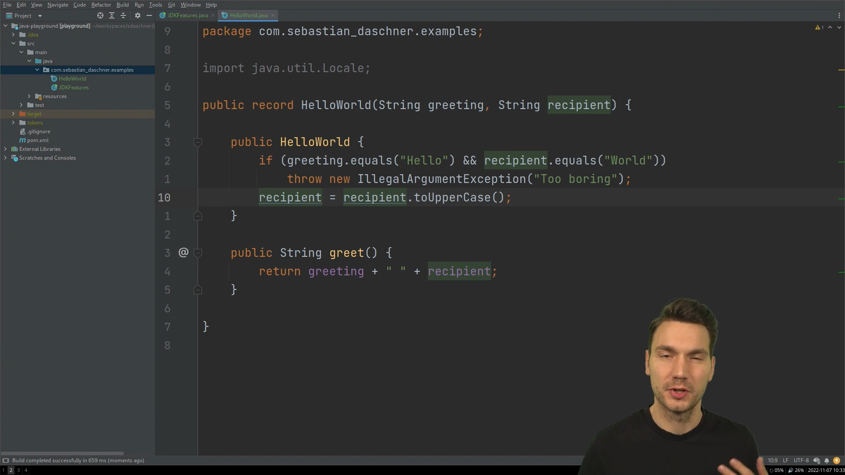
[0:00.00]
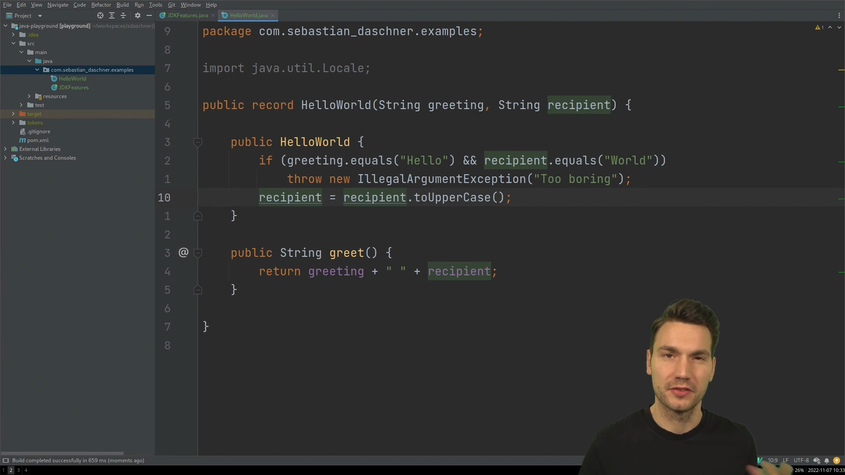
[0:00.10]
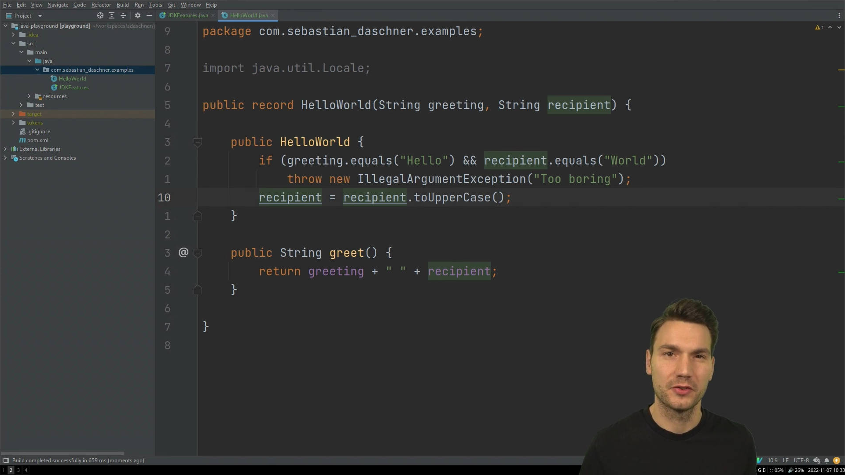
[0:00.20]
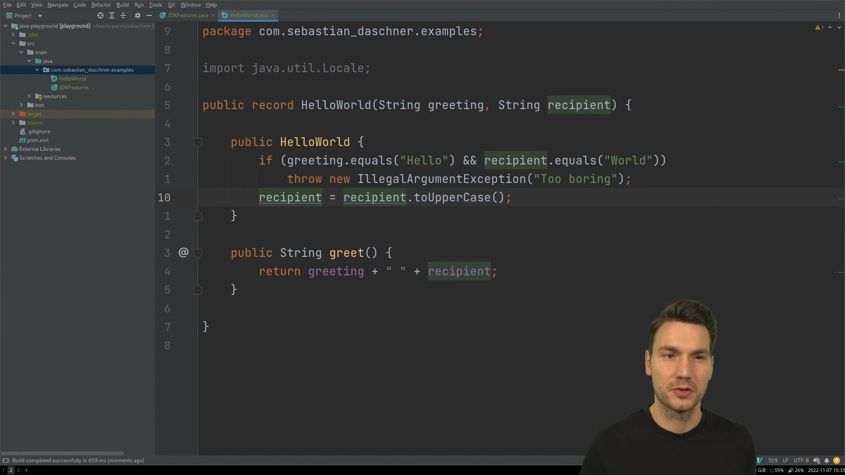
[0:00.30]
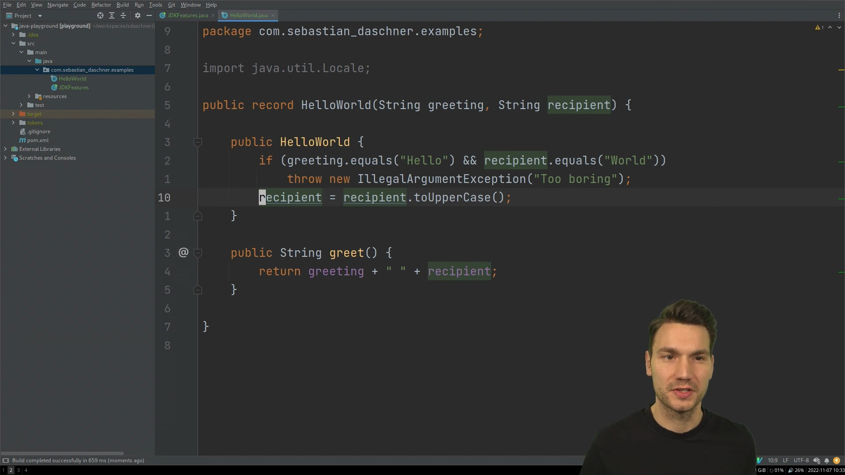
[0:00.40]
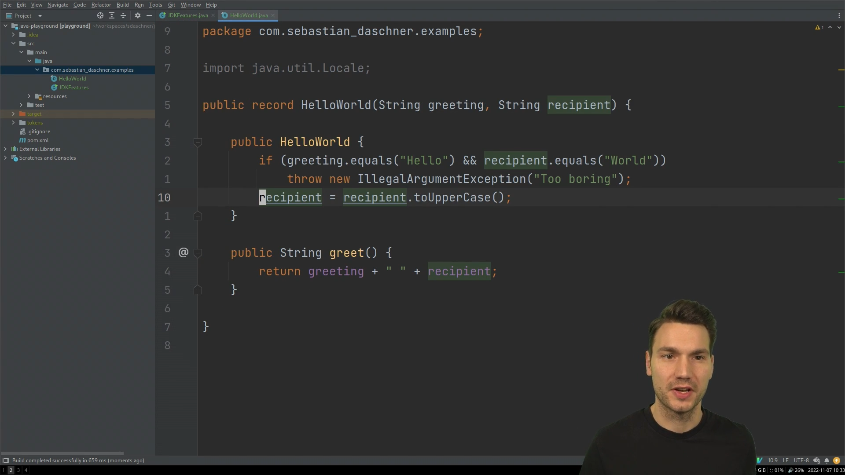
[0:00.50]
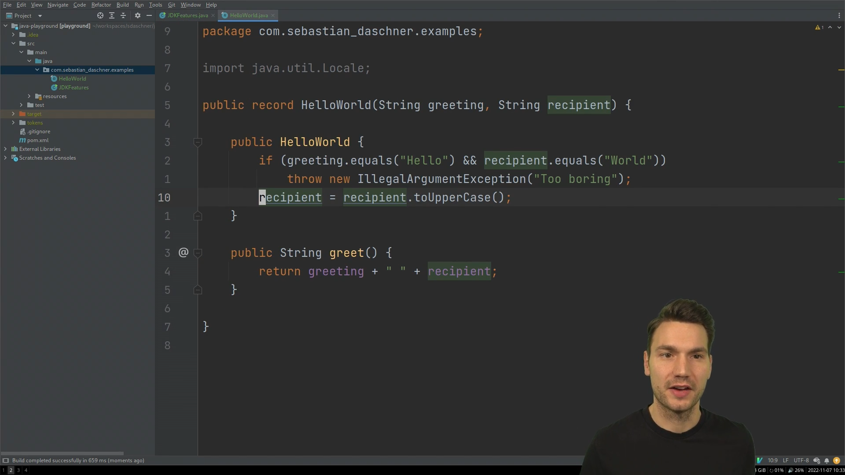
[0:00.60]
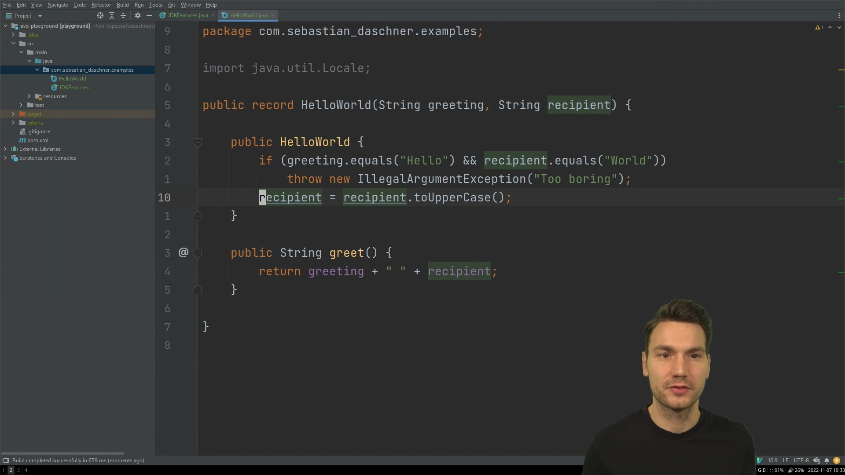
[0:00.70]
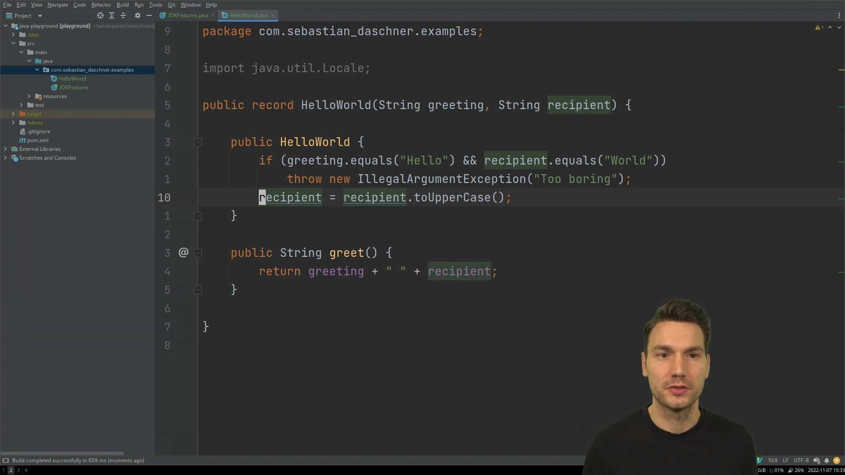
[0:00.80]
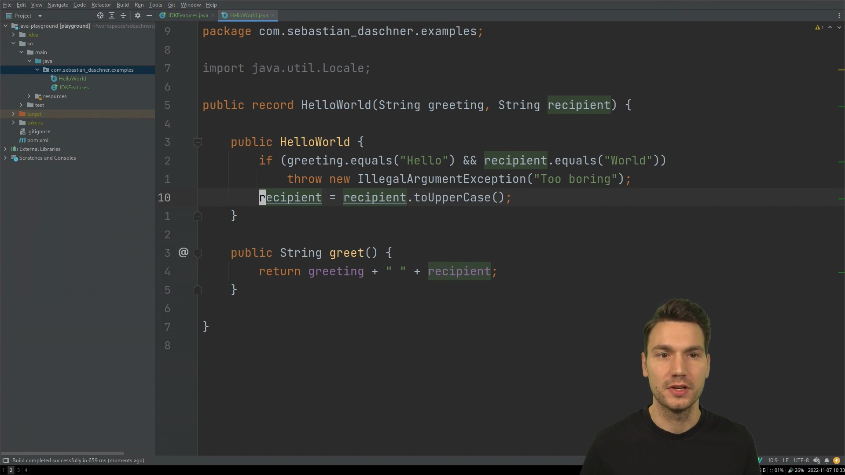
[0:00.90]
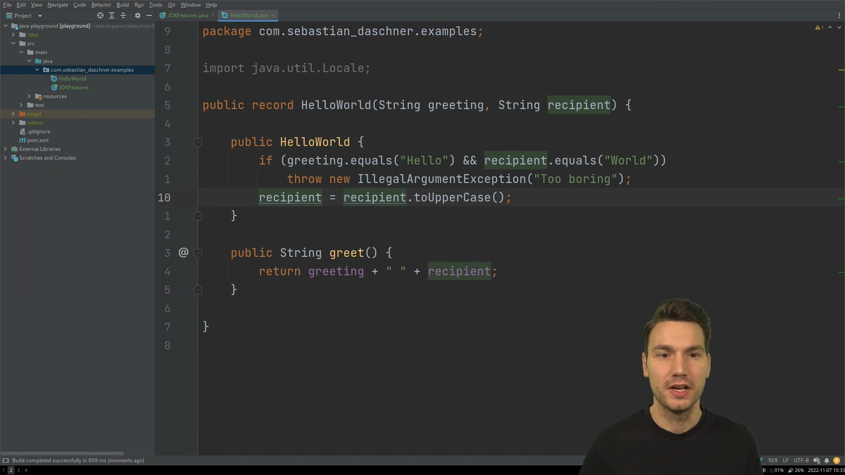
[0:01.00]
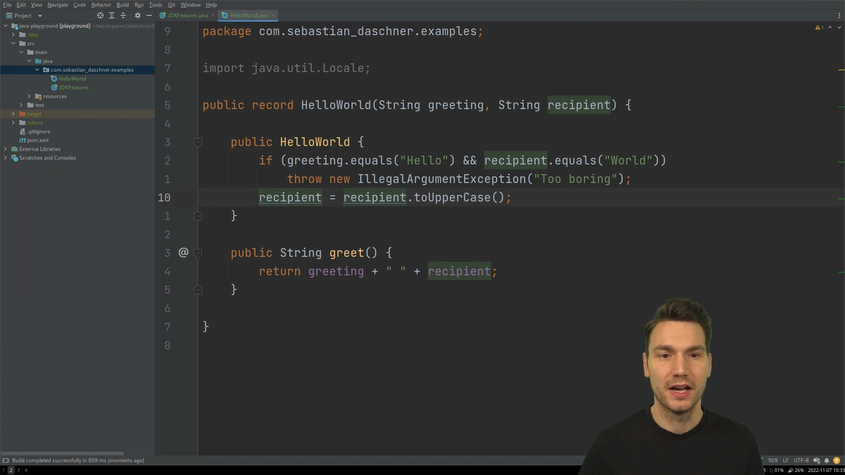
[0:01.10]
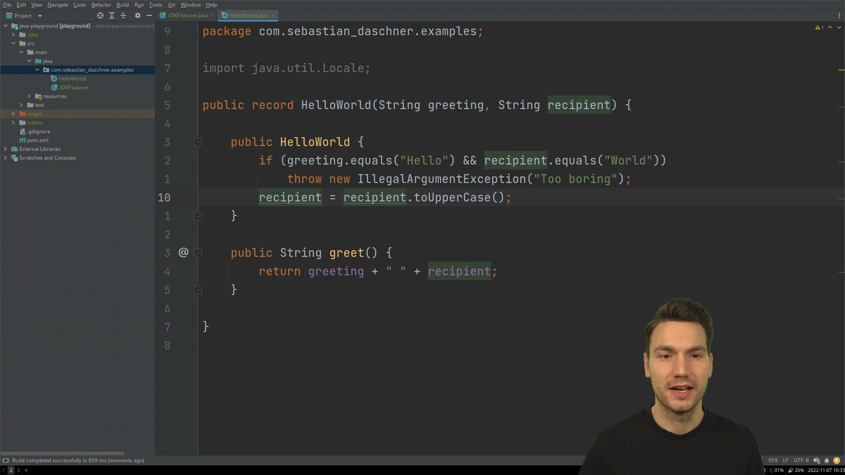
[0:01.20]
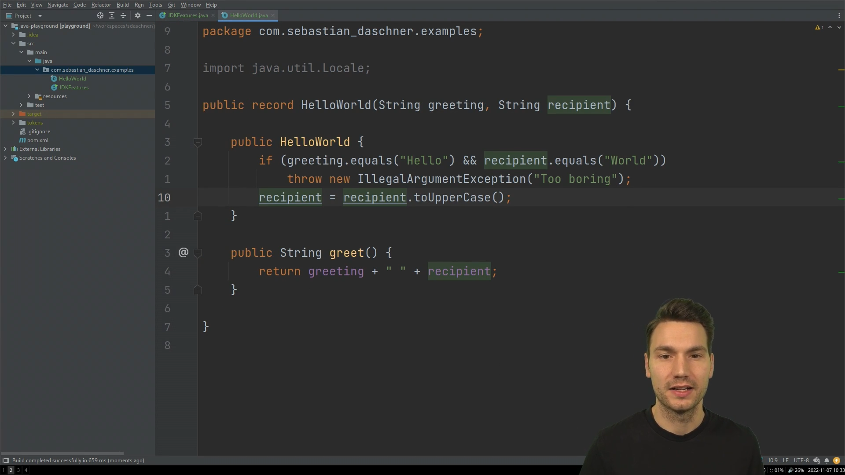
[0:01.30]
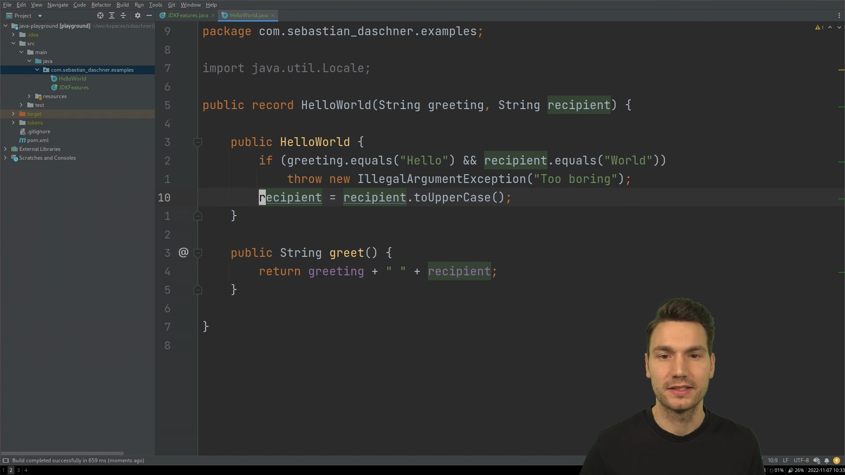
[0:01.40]
But of course, you have to
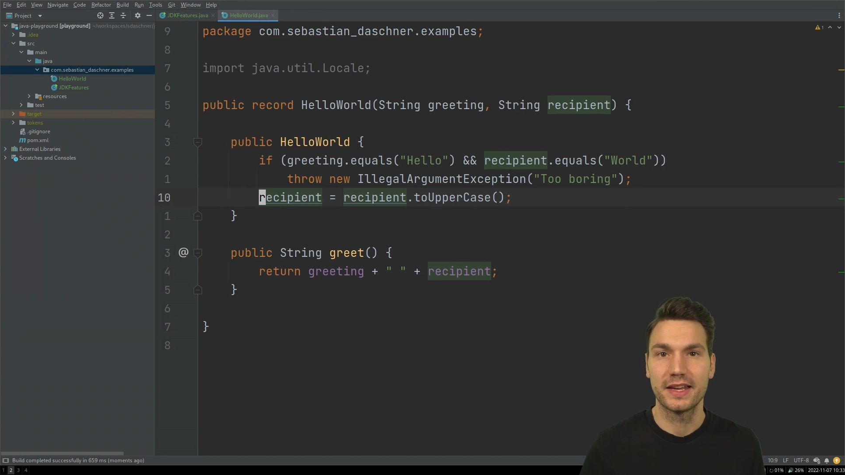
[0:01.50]
uh,